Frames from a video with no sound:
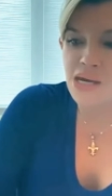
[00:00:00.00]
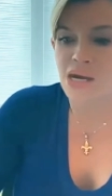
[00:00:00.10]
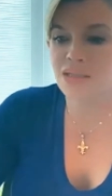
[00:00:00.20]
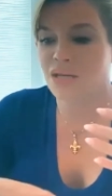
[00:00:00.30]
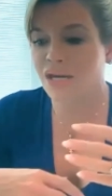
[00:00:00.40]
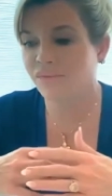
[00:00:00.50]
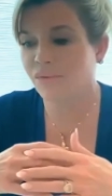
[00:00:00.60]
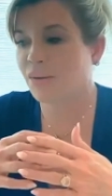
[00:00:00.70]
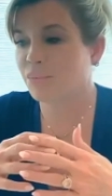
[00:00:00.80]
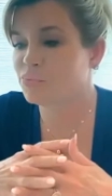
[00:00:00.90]
aside from
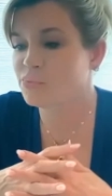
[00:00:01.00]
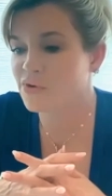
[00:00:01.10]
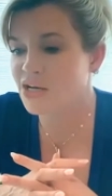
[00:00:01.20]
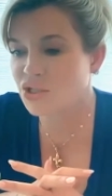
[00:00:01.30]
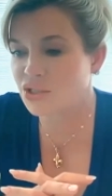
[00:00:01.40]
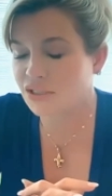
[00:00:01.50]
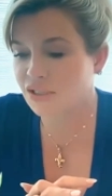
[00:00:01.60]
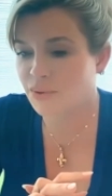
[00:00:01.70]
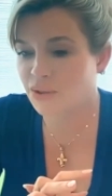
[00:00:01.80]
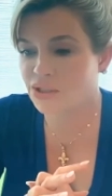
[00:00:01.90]
my professional
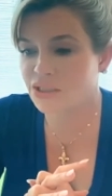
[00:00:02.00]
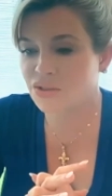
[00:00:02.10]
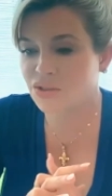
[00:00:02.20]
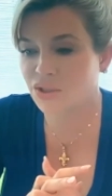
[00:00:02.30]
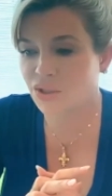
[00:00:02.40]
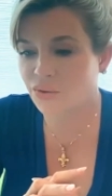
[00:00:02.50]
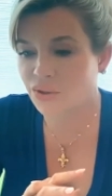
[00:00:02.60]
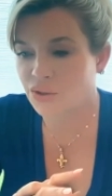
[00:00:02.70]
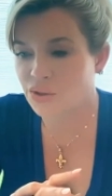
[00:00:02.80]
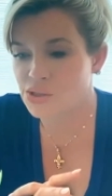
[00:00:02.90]
experience,
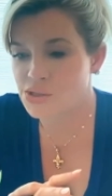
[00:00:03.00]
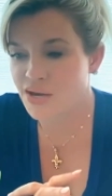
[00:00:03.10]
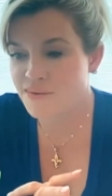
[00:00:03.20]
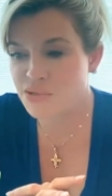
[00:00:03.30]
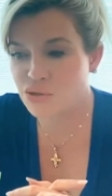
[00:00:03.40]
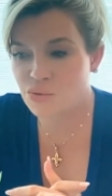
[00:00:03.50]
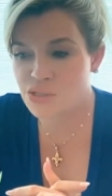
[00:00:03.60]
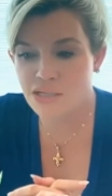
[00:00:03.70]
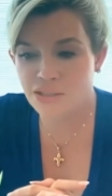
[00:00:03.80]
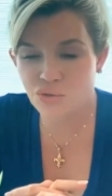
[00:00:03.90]
I've been through a
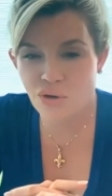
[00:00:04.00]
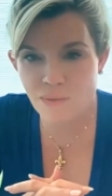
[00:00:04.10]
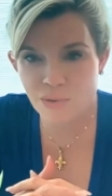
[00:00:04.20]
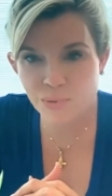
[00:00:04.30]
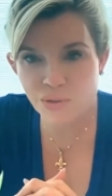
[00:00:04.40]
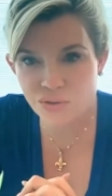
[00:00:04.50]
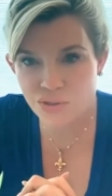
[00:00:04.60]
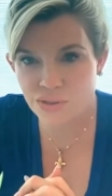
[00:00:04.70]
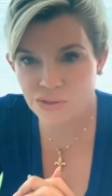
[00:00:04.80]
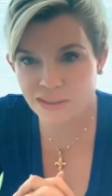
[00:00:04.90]
lot of trauma
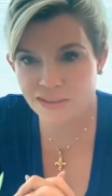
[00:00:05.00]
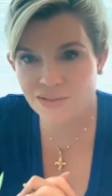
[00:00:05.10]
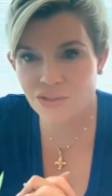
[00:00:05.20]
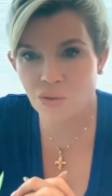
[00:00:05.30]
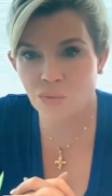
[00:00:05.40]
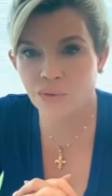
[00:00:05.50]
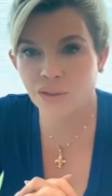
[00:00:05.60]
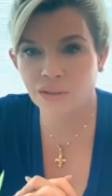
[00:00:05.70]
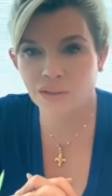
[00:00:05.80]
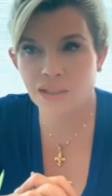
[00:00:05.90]
personally. So
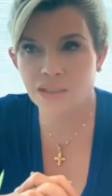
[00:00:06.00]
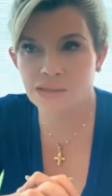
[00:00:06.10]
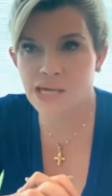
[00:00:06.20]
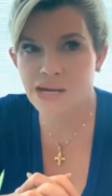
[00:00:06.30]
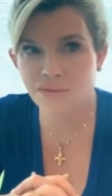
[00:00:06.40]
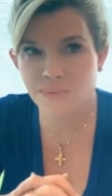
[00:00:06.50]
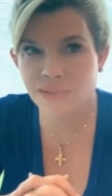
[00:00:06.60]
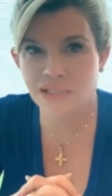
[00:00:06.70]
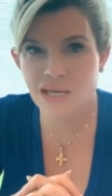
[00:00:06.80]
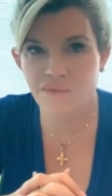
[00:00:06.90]
it allows
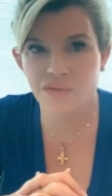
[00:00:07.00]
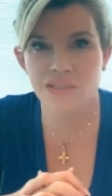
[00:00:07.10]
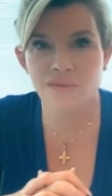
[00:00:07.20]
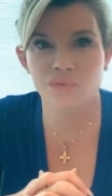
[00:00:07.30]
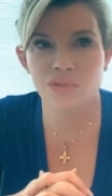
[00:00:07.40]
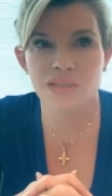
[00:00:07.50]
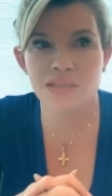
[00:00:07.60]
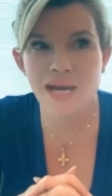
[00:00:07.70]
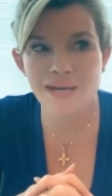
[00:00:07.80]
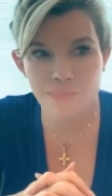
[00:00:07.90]
me to have a different
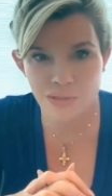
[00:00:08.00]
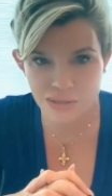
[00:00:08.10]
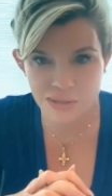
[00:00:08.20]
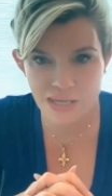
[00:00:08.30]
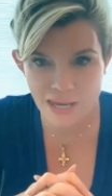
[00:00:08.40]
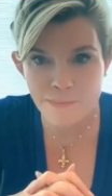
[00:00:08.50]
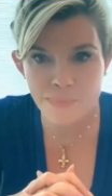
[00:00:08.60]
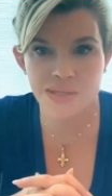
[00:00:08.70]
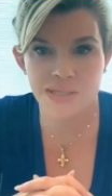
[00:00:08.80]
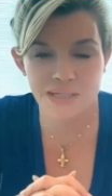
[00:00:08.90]
type of
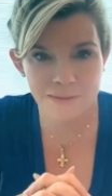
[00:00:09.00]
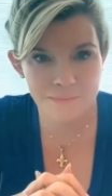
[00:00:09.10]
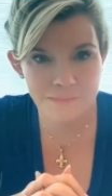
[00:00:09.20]
empathy.